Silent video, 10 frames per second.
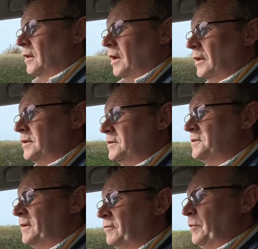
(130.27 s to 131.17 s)

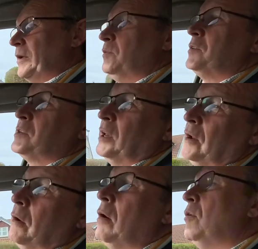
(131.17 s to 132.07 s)
And for people saying,
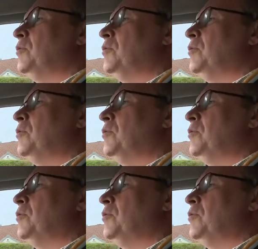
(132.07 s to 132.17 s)
oh,